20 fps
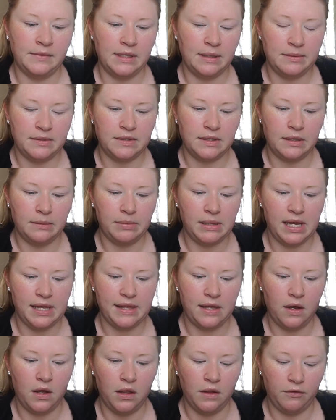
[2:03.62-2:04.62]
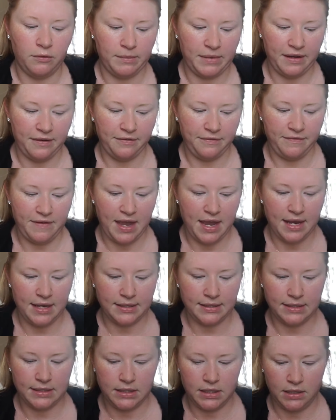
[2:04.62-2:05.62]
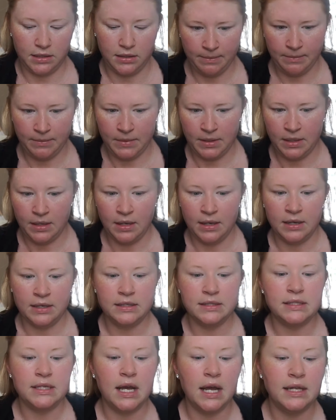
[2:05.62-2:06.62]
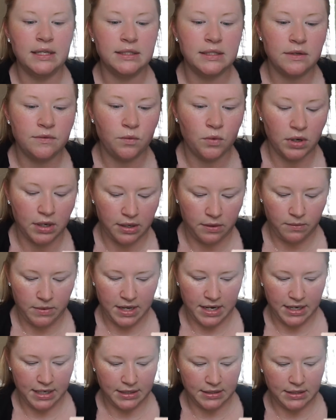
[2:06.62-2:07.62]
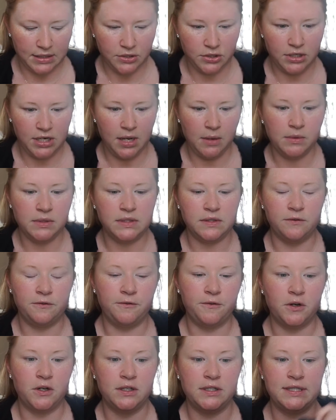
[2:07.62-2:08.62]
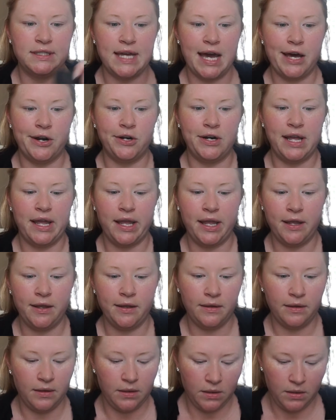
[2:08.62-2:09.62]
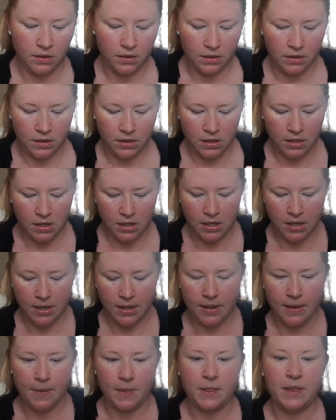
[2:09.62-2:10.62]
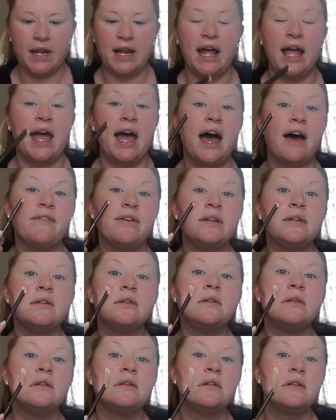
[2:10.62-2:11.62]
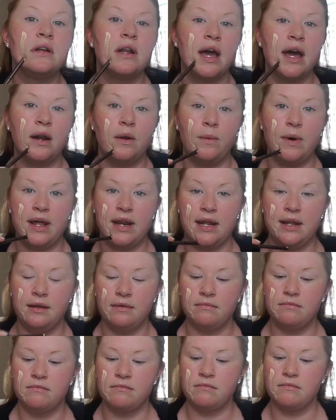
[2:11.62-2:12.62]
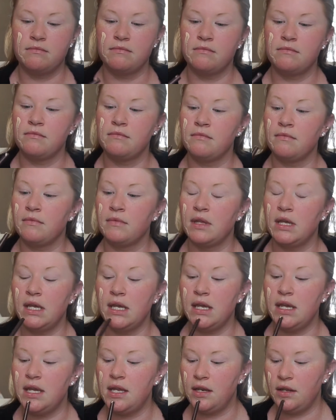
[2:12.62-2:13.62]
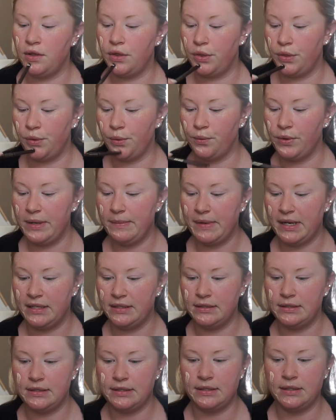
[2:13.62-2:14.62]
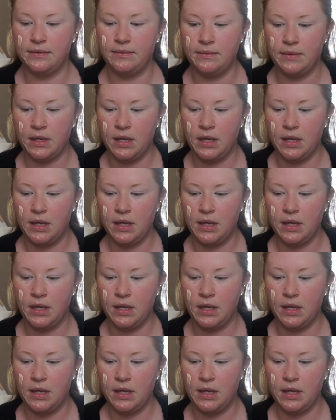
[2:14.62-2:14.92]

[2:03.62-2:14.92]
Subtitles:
I'm just gonna apply that all over my face. Tons of work in weddings. Yesterday was the first Saturday that I haven't had a wedding in 3 months,